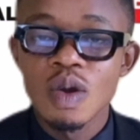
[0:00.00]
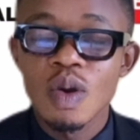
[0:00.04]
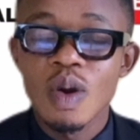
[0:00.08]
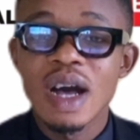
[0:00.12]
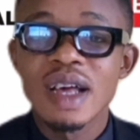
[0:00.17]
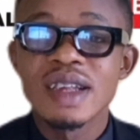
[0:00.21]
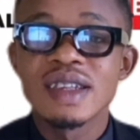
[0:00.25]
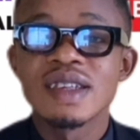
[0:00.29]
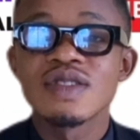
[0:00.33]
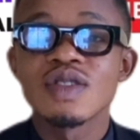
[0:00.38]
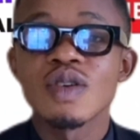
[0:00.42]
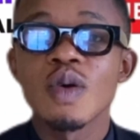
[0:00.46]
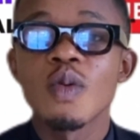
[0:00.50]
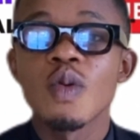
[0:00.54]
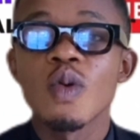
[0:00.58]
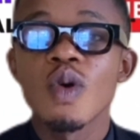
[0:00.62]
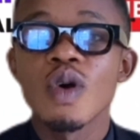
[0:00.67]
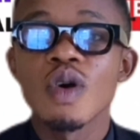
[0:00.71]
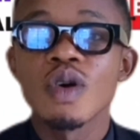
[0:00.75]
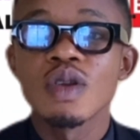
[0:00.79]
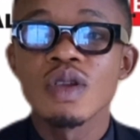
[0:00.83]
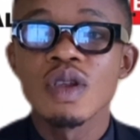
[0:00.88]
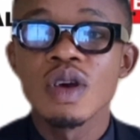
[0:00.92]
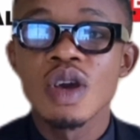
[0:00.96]
or as
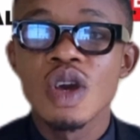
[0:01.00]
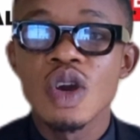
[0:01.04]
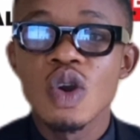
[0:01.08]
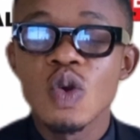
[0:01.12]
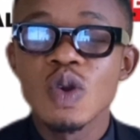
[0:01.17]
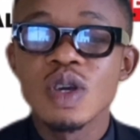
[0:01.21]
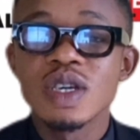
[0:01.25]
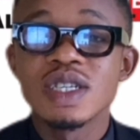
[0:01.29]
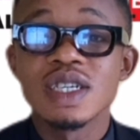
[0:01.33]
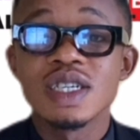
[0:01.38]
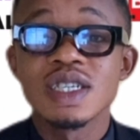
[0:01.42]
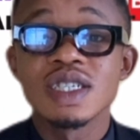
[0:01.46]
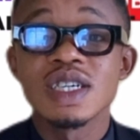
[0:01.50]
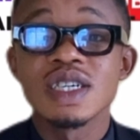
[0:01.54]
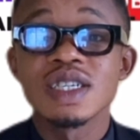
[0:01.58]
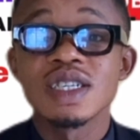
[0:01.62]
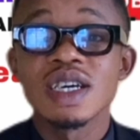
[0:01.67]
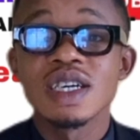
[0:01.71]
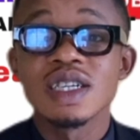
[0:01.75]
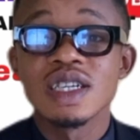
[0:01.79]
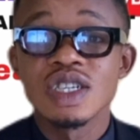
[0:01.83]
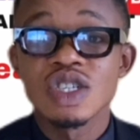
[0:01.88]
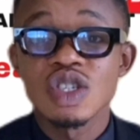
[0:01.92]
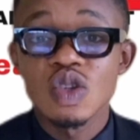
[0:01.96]
someone who is
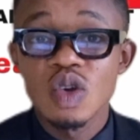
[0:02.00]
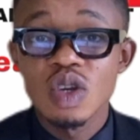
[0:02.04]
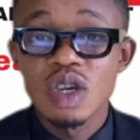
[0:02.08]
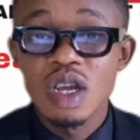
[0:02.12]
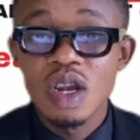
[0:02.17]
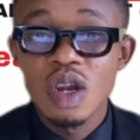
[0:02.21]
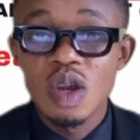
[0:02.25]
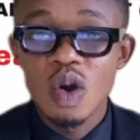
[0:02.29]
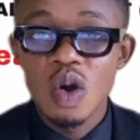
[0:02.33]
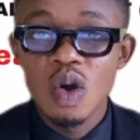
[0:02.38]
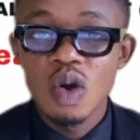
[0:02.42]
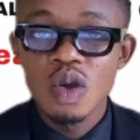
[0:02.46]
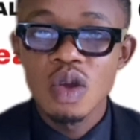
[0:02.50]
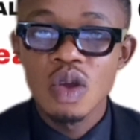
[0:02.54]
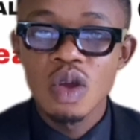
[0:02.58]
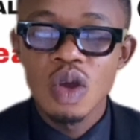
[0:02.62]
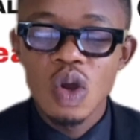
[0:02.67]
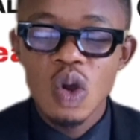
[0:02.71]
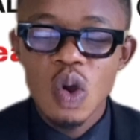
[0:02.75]
interested in studying law,